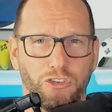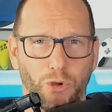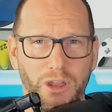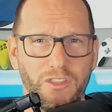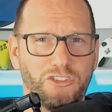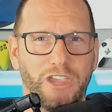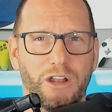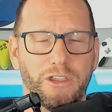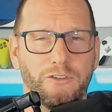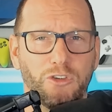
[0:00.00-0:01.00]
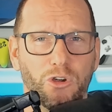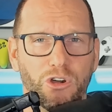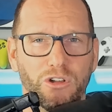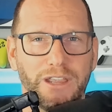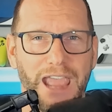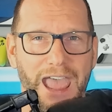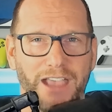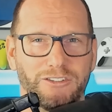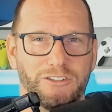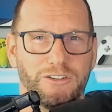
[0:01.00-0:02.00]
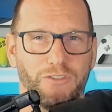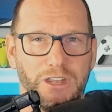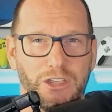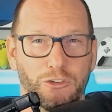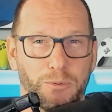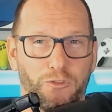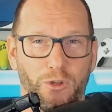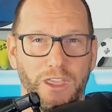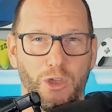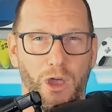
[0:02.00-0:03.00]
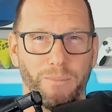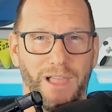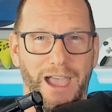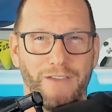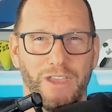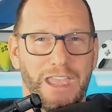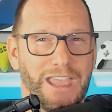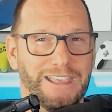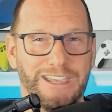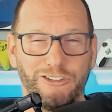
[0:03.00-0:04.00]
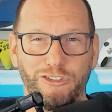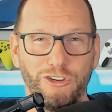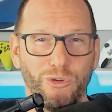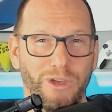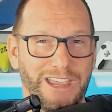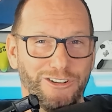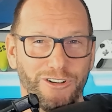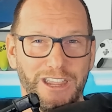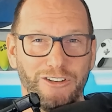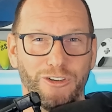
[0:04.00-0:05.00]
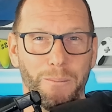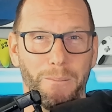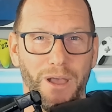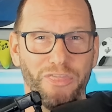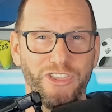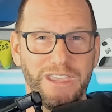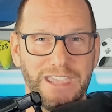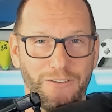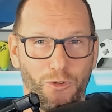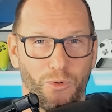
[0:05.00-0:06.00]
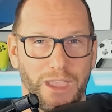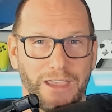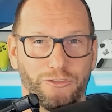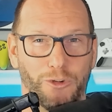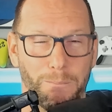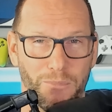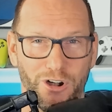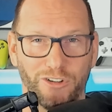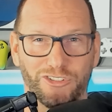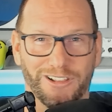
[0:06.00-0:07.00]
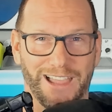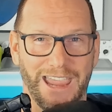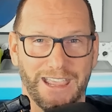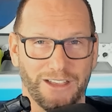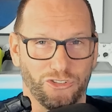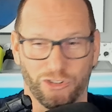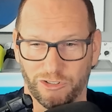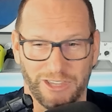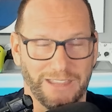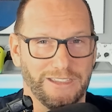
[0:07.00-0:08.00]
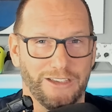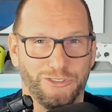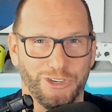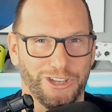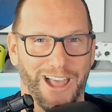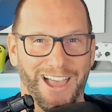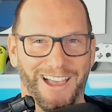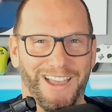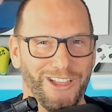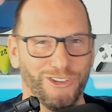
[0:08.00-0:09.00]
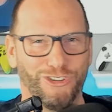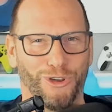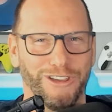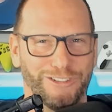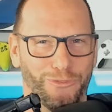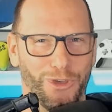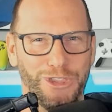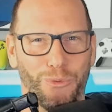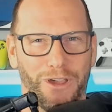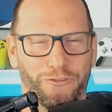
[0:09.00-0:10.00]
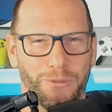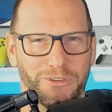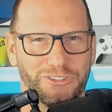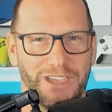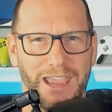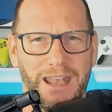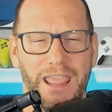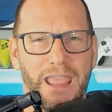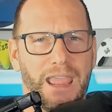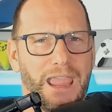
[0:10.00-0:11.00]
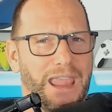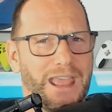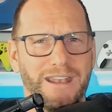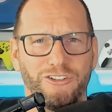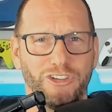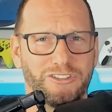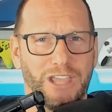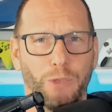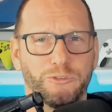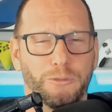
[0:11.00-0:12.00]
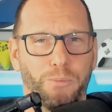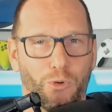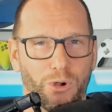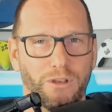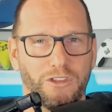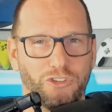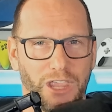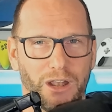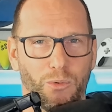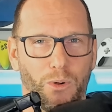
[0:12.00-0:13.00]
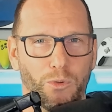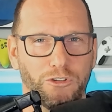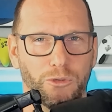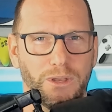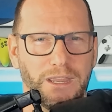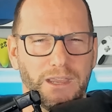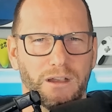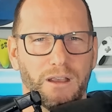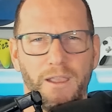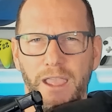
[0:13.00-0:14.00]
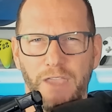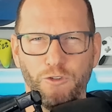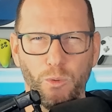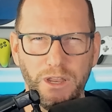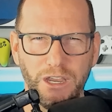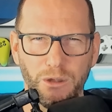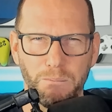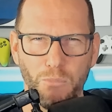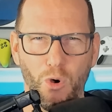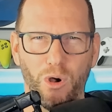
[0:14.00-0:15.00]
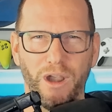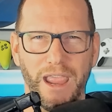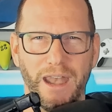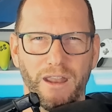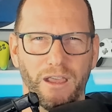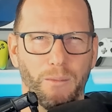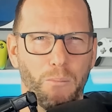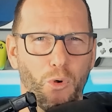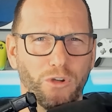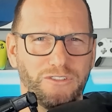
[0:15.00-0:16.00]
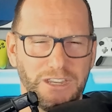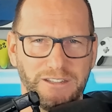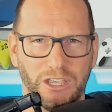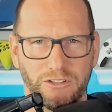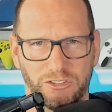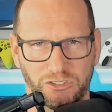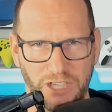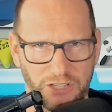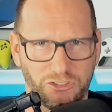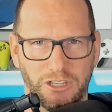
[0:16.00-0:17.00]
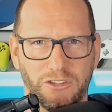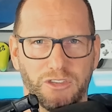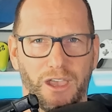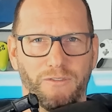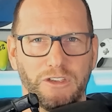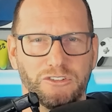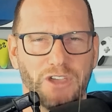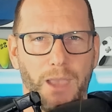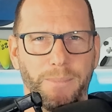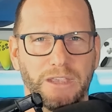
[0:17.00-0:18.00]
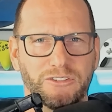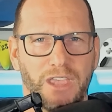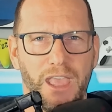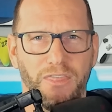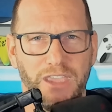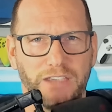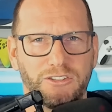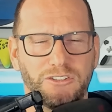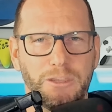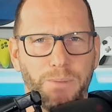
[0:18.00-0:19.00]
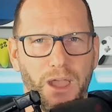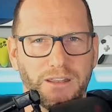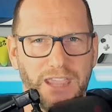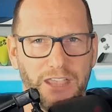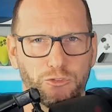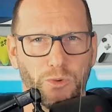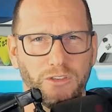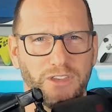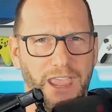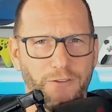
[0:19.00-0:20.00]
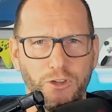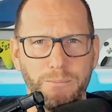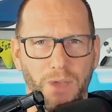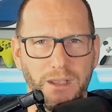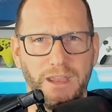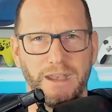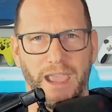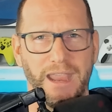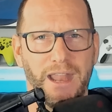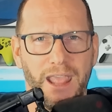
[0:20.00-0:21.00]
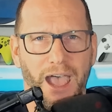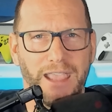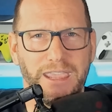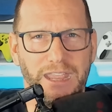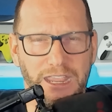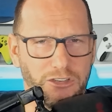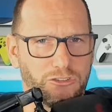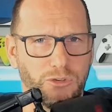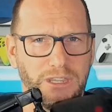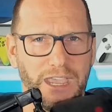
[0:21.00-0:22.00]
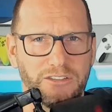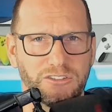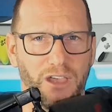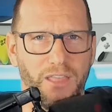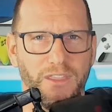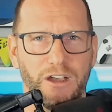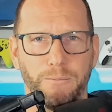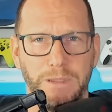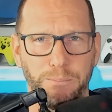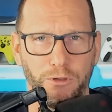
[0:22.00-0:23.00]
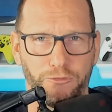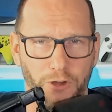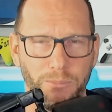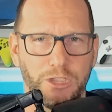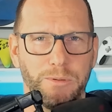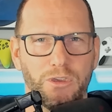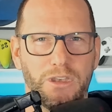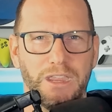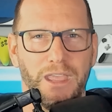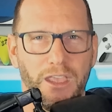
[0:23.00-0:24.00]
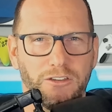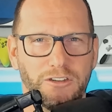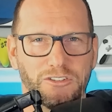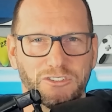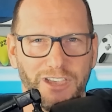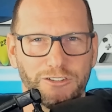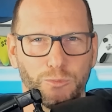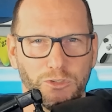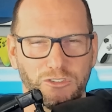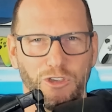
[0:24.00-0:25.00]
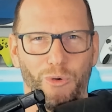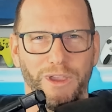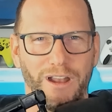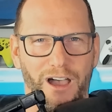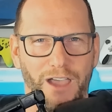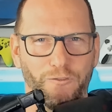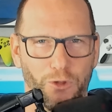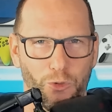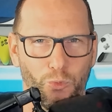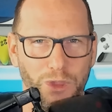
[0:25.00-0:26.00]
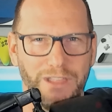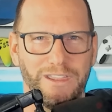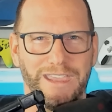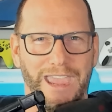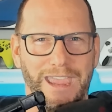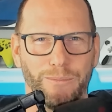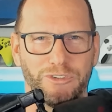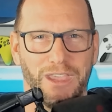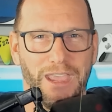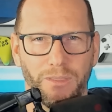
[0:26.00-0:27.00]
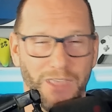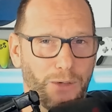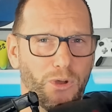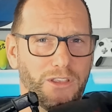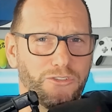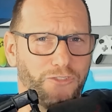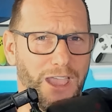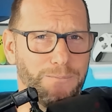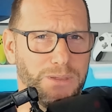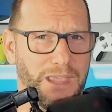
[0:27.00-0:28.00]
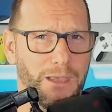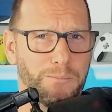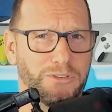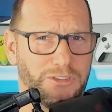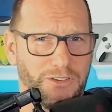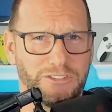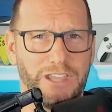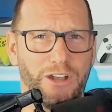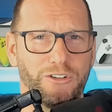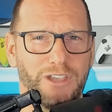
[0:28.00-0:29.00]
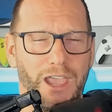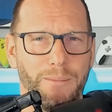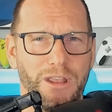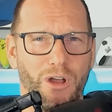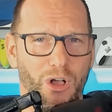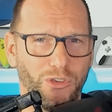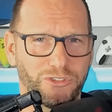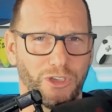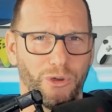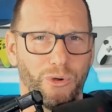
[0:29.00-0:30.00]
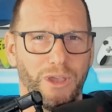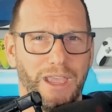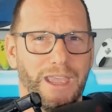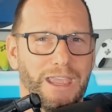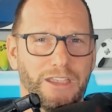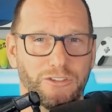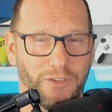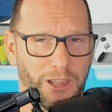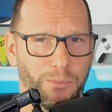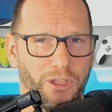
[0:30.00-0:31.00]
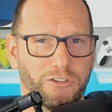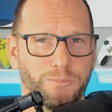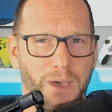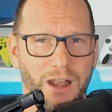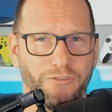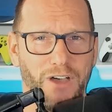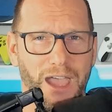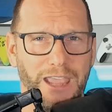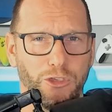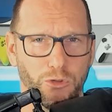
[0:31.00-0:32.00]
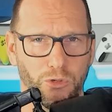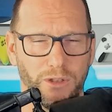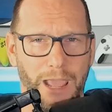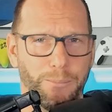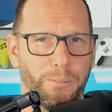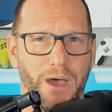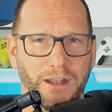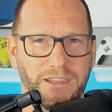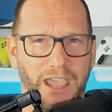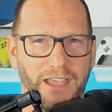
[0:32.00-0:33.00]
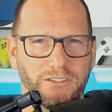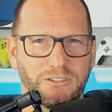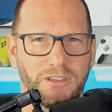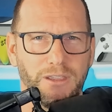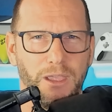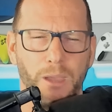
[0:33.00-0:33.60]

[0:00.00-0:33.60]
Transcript: Joining the channel gives you early access to videos before they go up live, gets you entered into monthly giveaways for merch like shirts like this. You get a choice of what you want from the site, and just help support the channel and what we're doing here. If you want to hear more and more detailed discussions of these topics, the XNC podcast runs every Monday night. I get industry guests on there and people from the community to discuss what's going on for the weekly games. That runs 5 p.m. Pacific Standard Time and also is available on Spotify, Google, and Apple Podcasts.